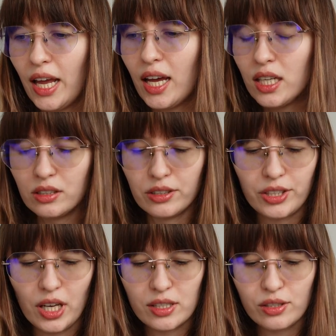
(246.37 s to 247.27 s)
And
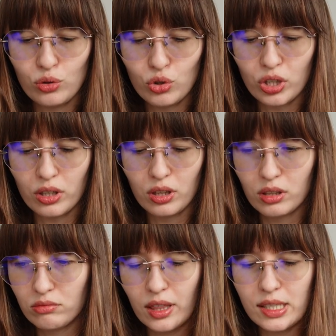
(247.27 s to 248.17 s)
as
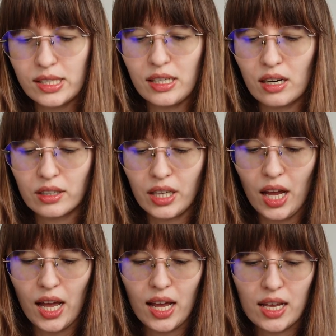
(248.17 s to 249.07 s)
usual, this yarn
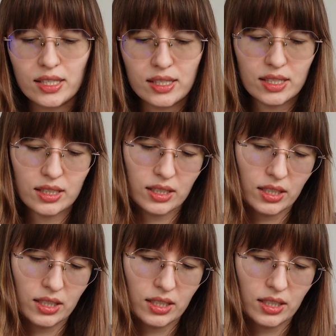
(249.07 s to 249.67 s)
has